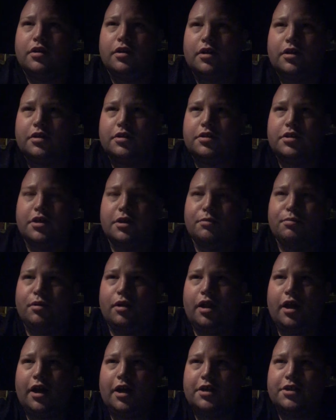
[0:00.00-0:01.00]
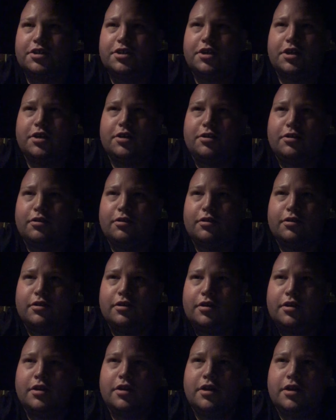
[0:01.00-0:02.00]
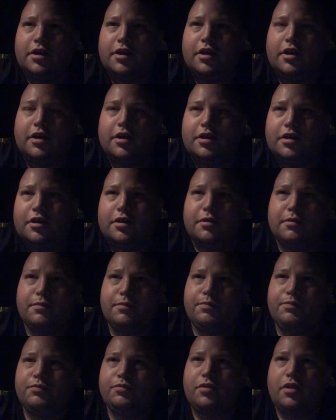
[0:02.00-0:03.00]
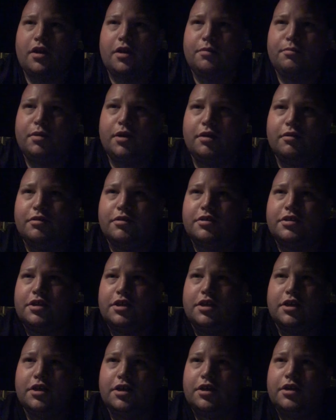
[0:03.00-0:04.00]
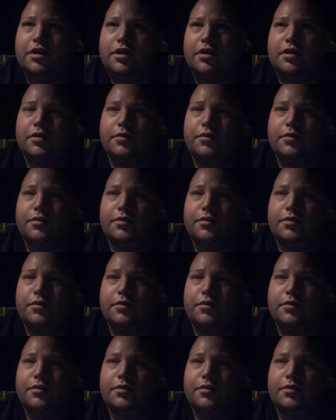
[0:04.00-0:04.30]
Like I said, plastic or PVC